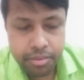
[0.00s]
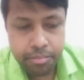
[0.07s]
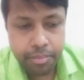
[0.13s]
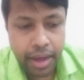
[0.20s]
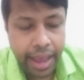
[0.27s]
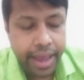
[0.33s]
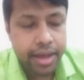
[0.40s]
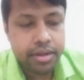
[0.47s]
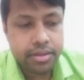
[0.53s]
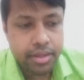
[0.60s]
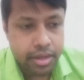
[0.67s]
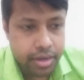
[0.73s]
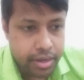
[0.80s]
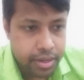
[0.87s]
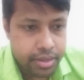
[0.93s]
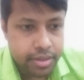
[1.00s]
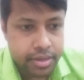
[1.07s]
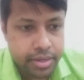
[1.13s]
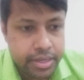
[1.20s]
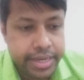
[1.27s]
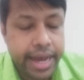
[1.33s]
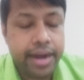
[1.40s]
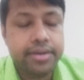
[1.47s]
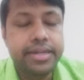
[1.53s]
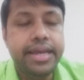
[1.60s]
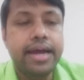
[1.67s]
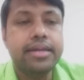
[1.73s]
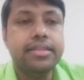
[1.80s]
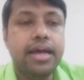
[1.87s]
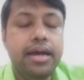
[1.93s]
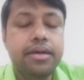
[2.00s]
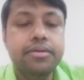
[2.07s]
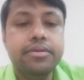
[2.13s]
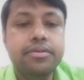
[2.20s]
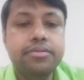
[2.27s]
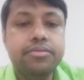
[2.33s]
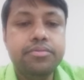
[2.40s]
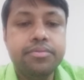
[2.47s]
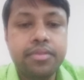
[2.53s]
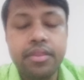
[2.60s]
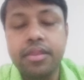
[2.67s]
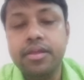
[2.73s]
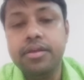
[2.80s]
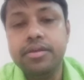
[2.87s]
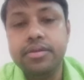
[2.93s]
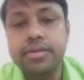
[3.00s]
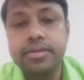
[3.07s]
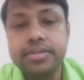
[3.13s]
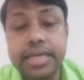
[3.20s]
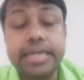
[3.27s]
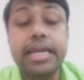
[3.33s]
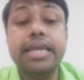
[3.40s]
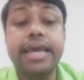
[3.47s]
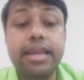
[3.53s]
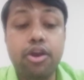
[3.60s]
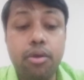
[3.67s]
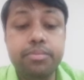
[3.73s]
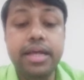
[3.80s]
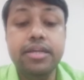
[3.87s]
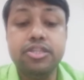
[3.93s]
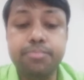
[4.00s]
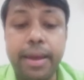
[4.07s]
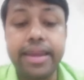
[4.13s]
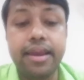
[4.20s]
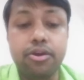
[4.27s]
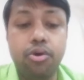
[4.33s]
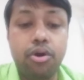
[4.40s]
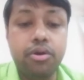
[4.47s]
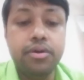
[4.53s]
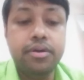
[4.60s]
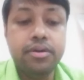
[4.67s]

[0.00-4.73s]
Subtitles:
via near the central canal of the spinal cord.